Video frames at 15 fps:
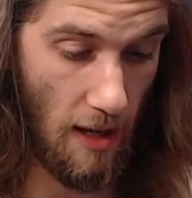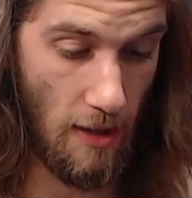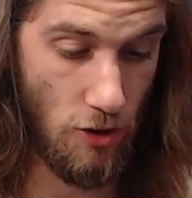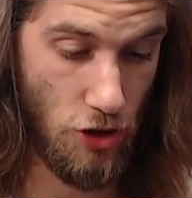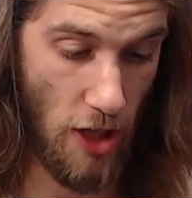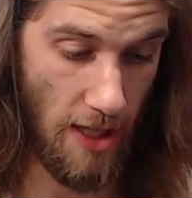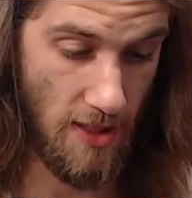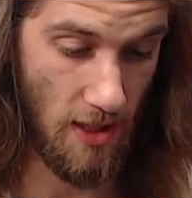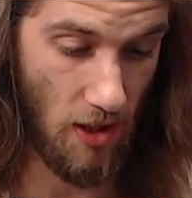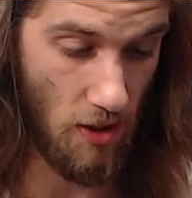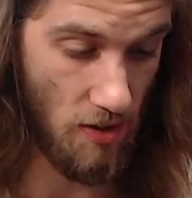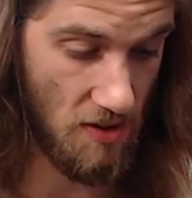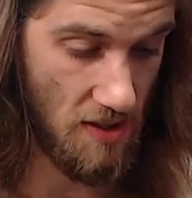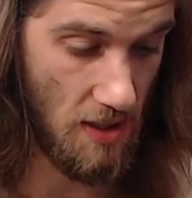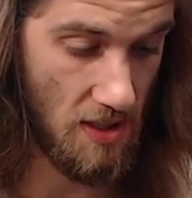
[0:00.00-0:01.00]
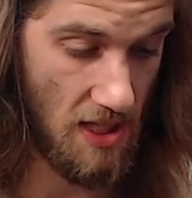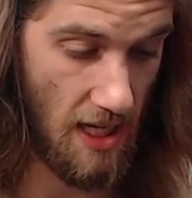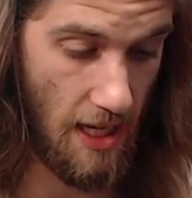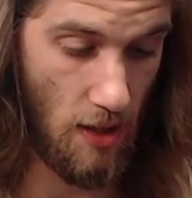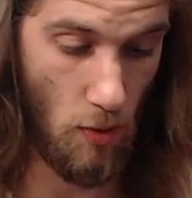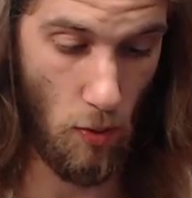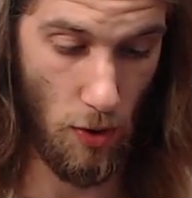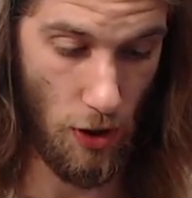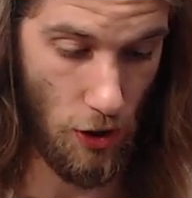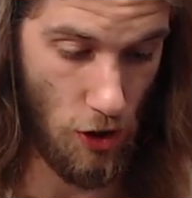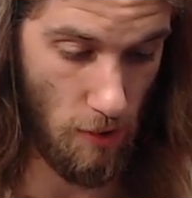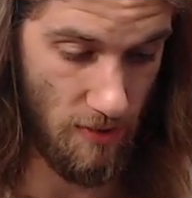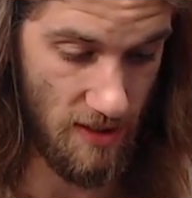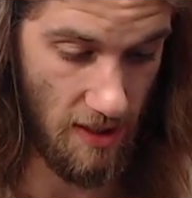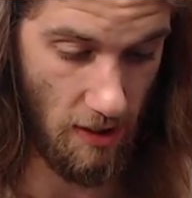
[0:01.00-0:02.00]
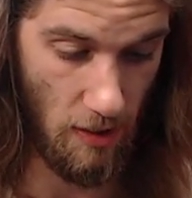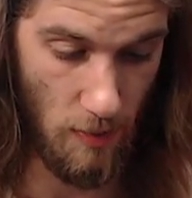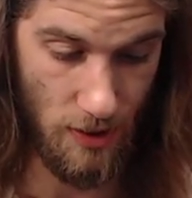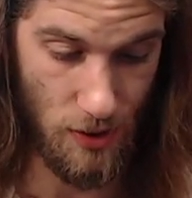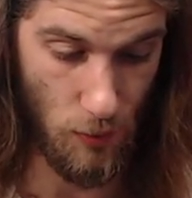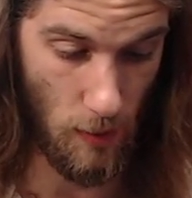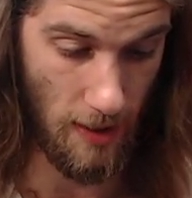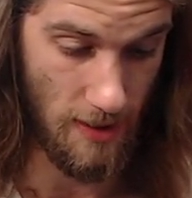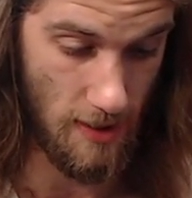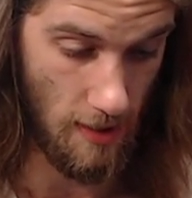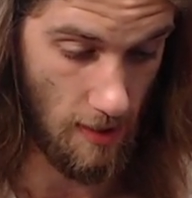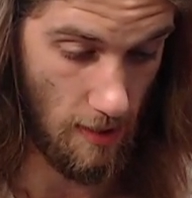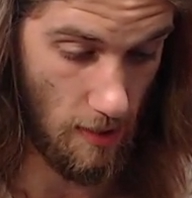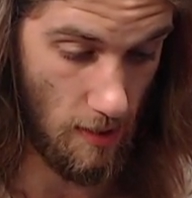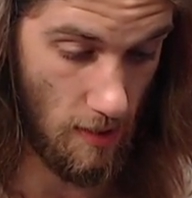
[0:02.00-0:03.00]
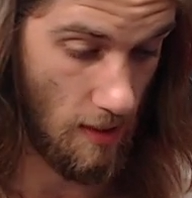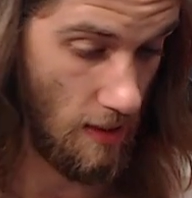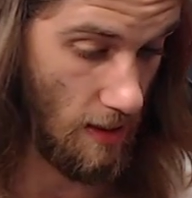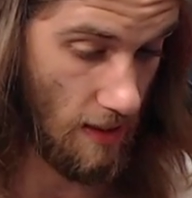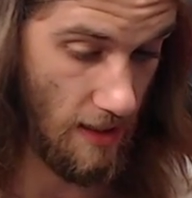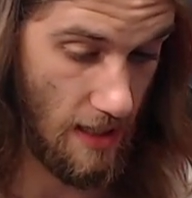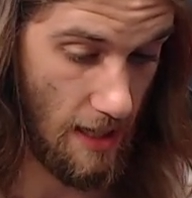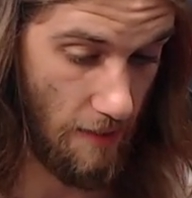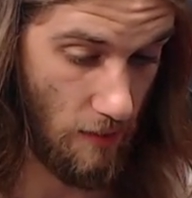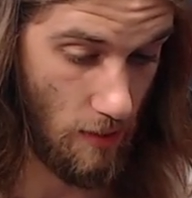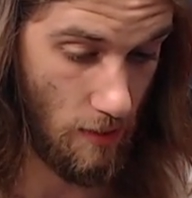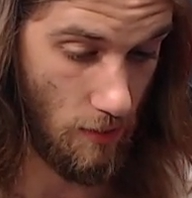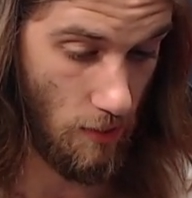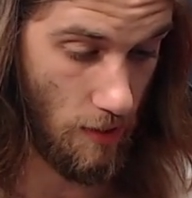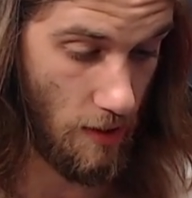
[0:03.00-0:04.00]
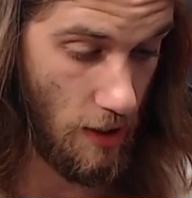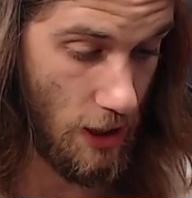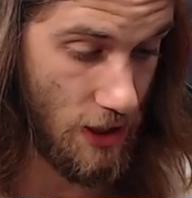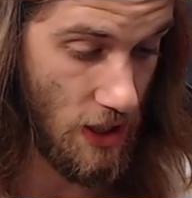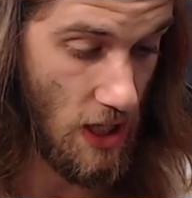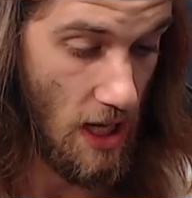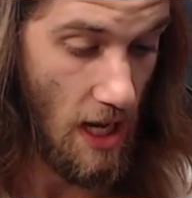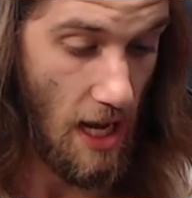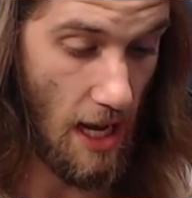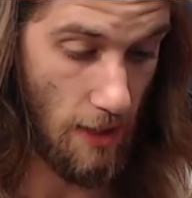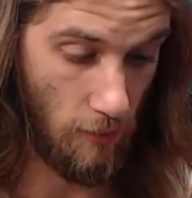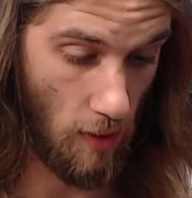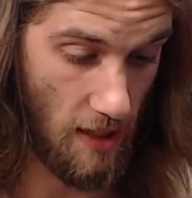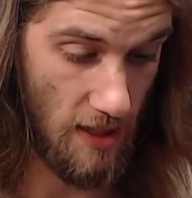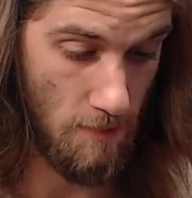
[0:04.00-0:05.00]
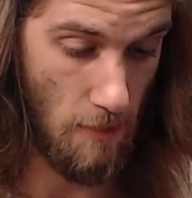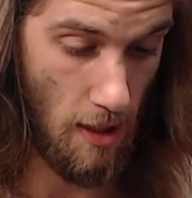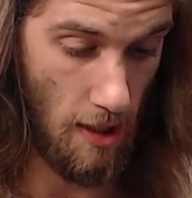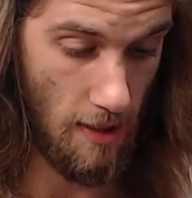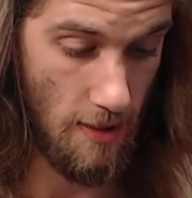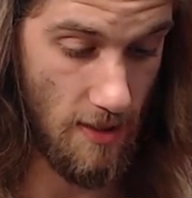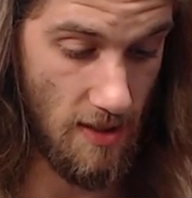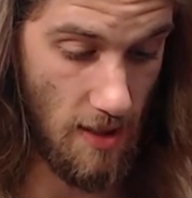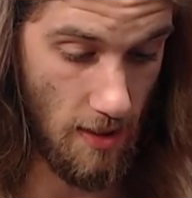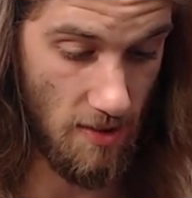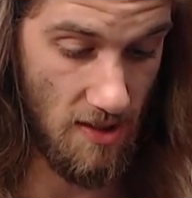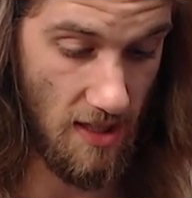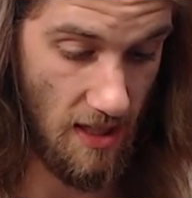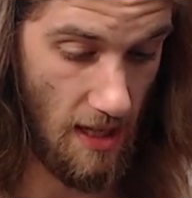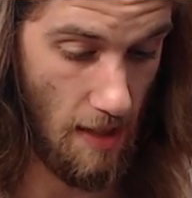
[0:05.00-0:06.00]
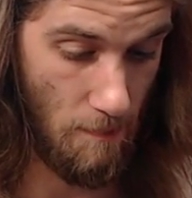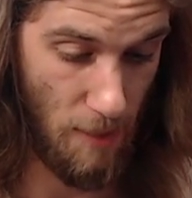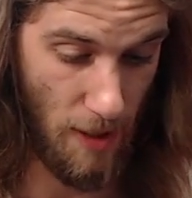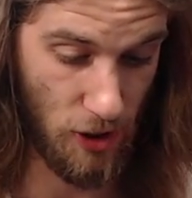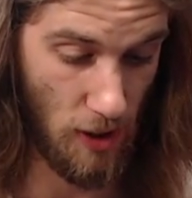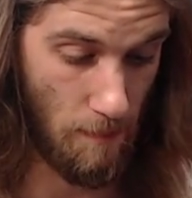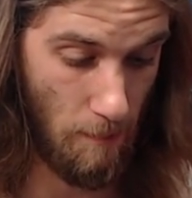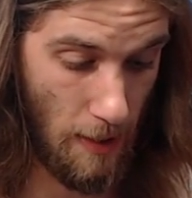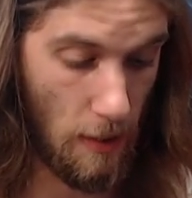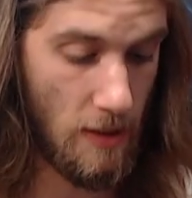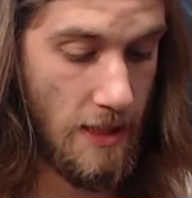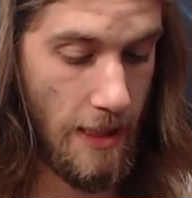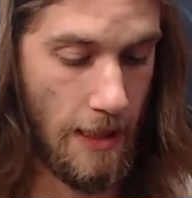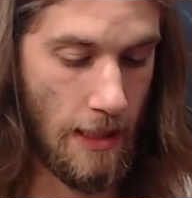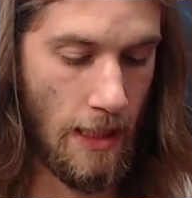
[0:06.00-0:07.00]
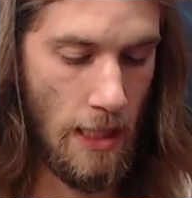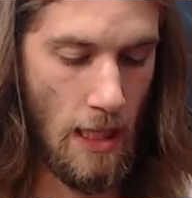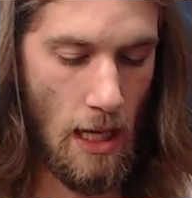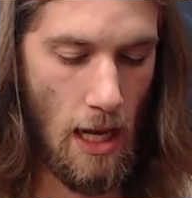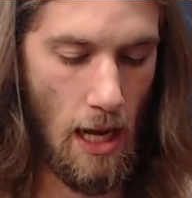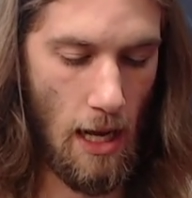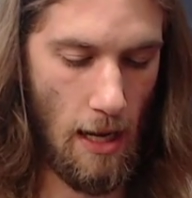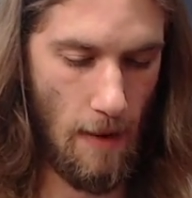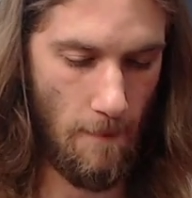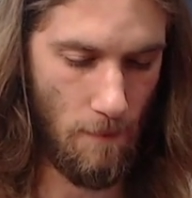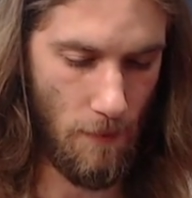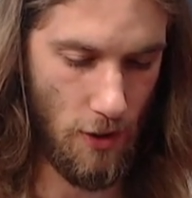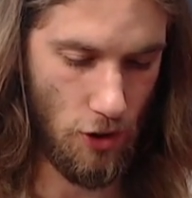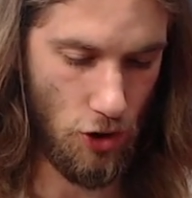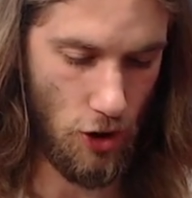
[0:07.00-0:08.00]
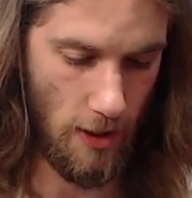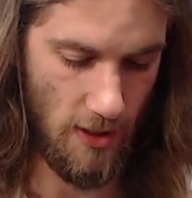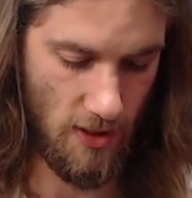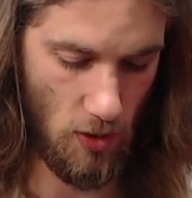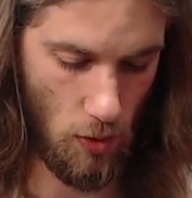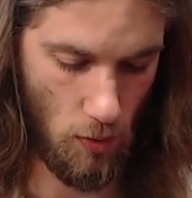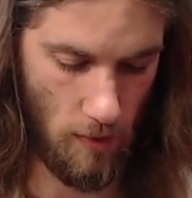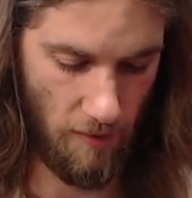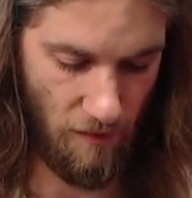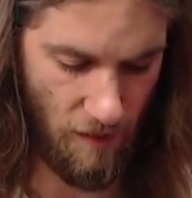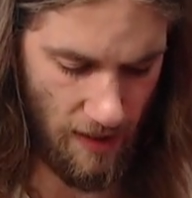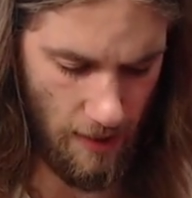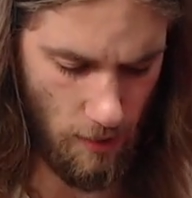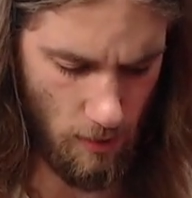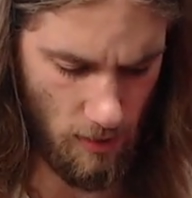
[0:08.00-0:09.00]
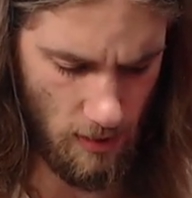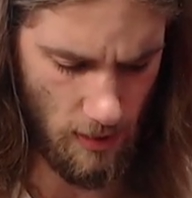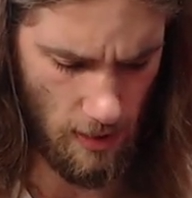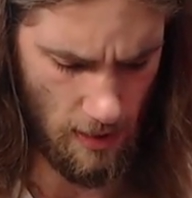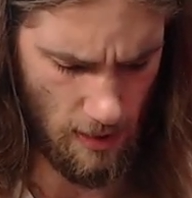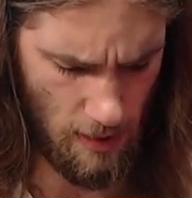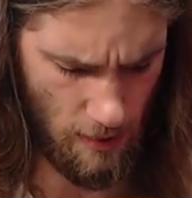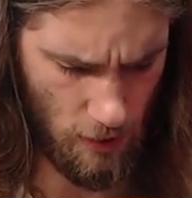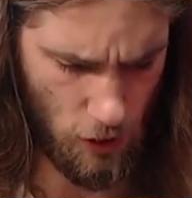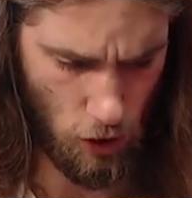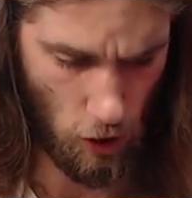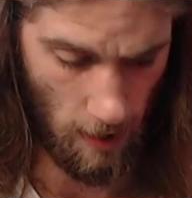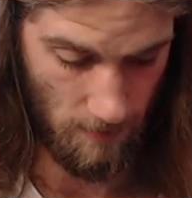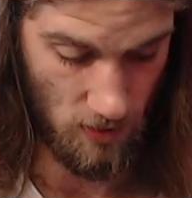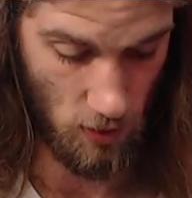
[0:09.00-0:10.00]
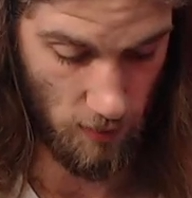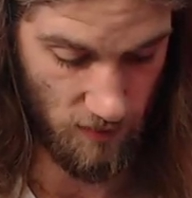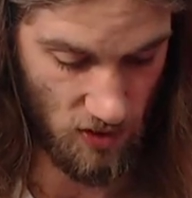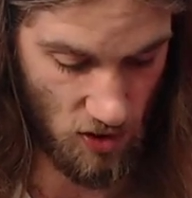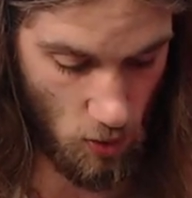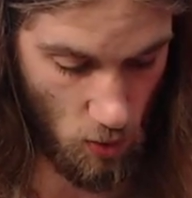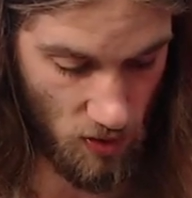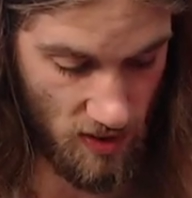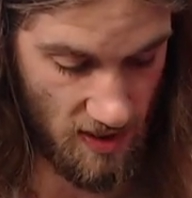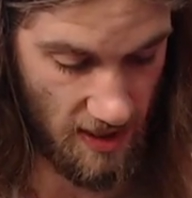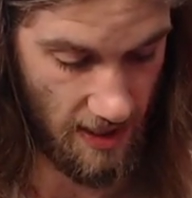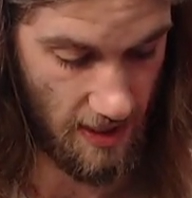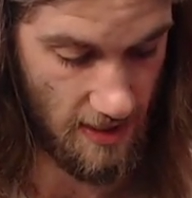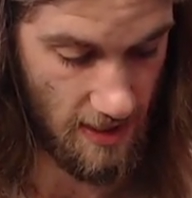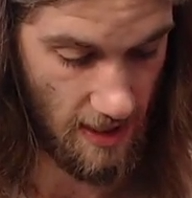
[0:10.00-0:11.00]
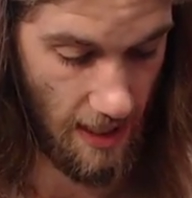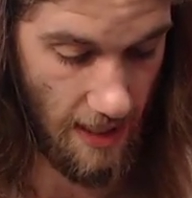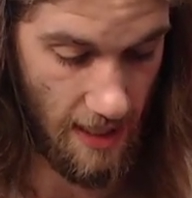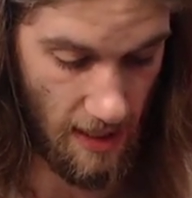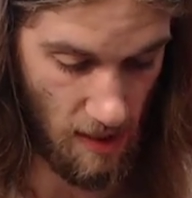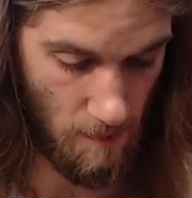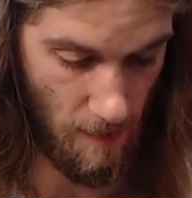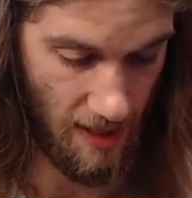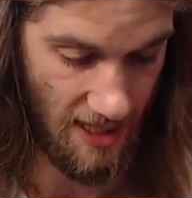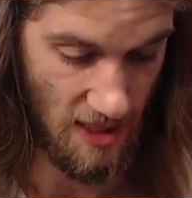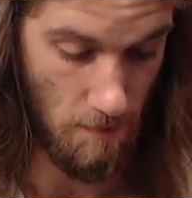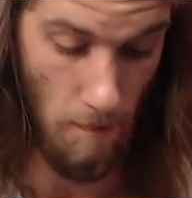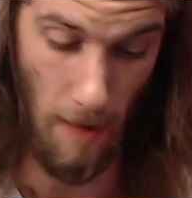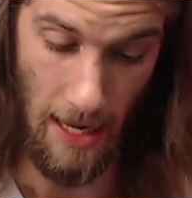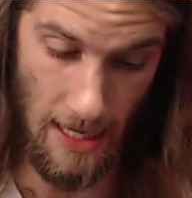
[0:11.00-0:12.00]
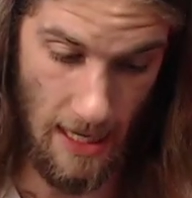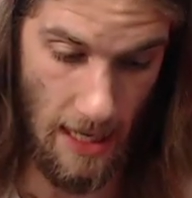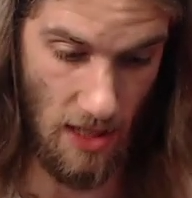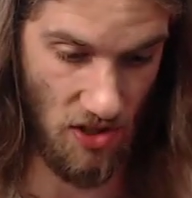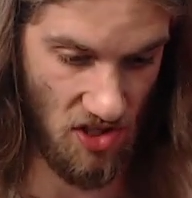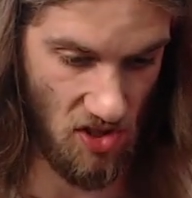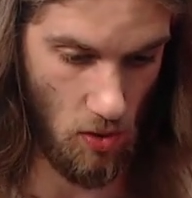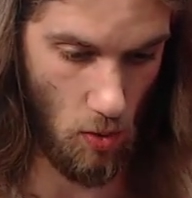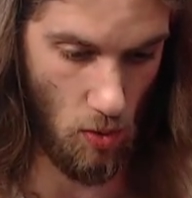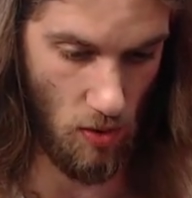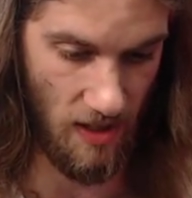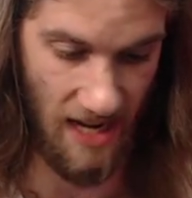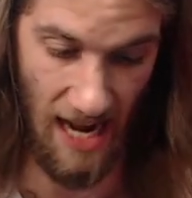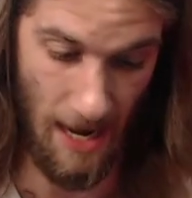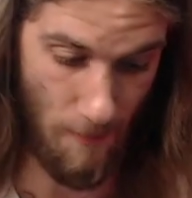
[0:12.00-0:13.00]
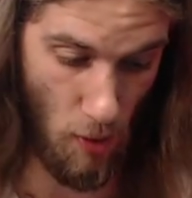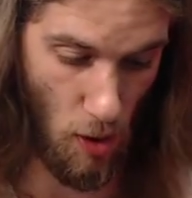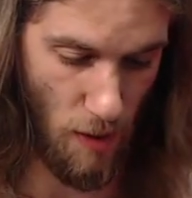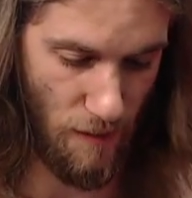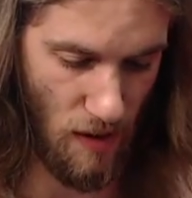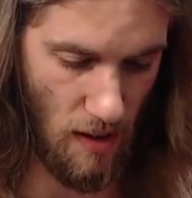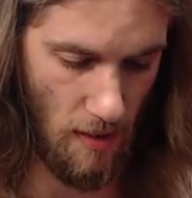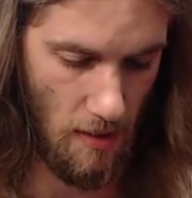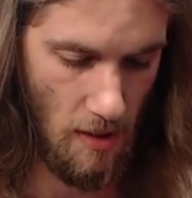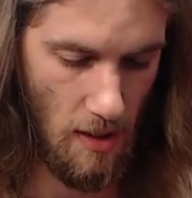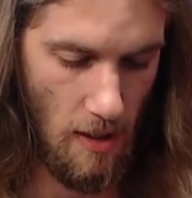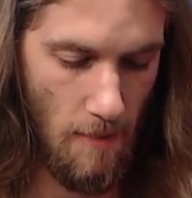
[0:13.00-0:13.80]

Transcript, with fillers: and Jason Constantine, audio commentary with director uh, uh, Kevin Greutert and writers Marcus Dunstan and Patrick Melton. Um, the Jigsaw Revealed, uh, The Traps of Saw 6, A Killer Maze Making Saw, Game Over.